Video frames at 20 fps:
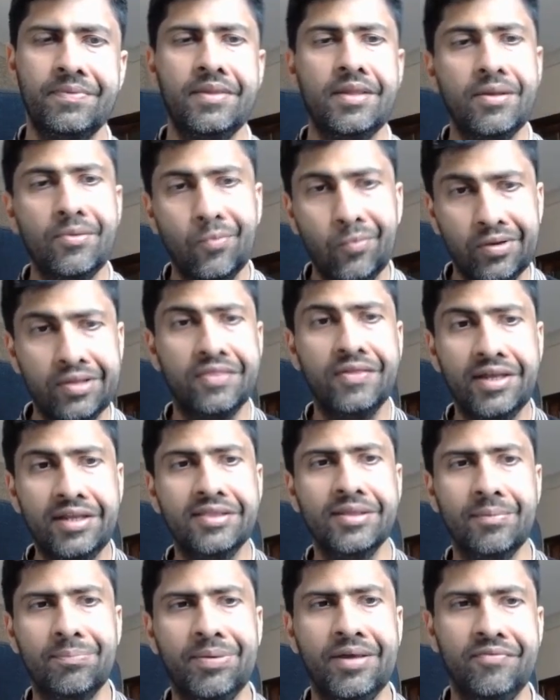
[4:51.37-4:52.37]
within
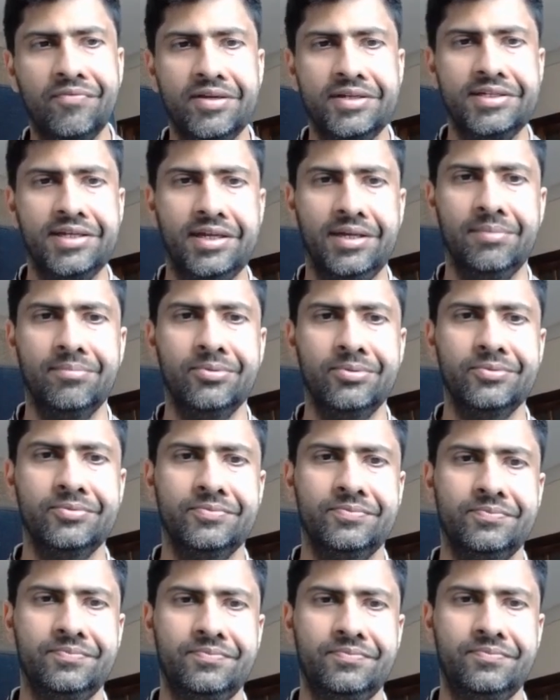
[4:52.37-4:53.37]
the pivot table,
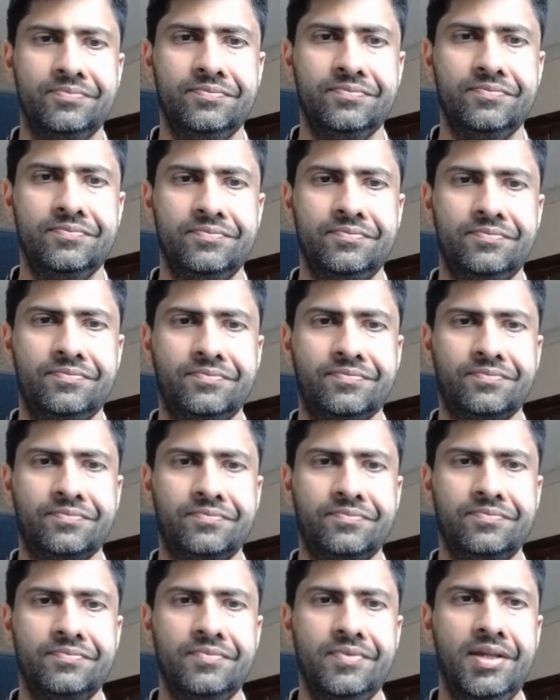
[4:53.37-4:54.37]

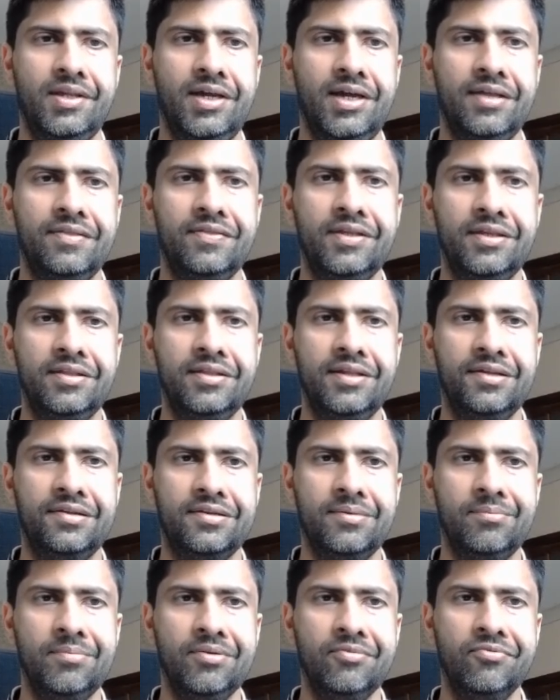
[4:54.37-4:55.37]
and this
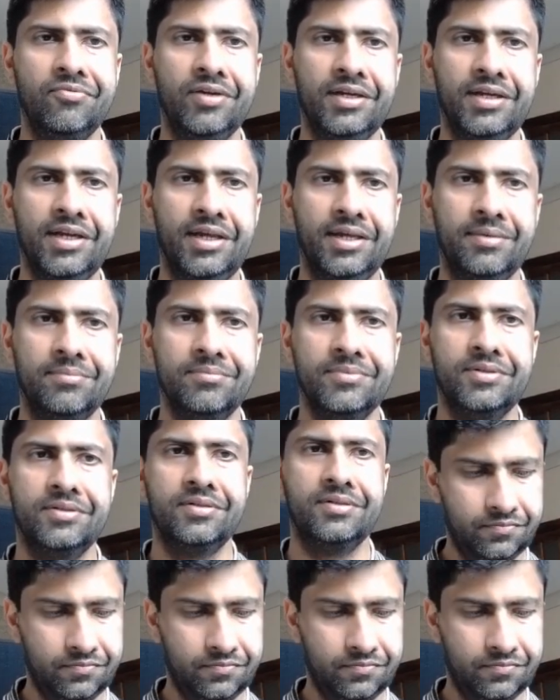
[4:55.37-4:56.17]
can be renamed